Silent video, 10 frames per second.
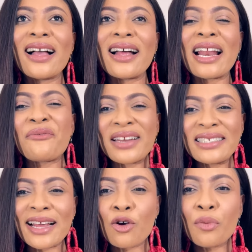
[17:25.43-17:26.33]

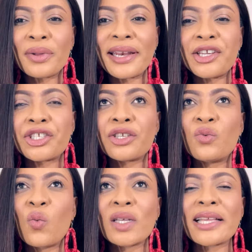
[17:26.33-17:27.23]
lavender
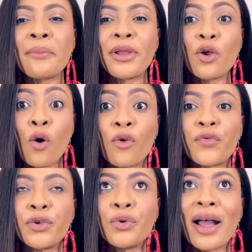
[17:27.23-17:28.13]
combination was a bit
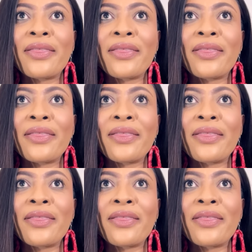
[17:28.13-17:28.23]
off, you know.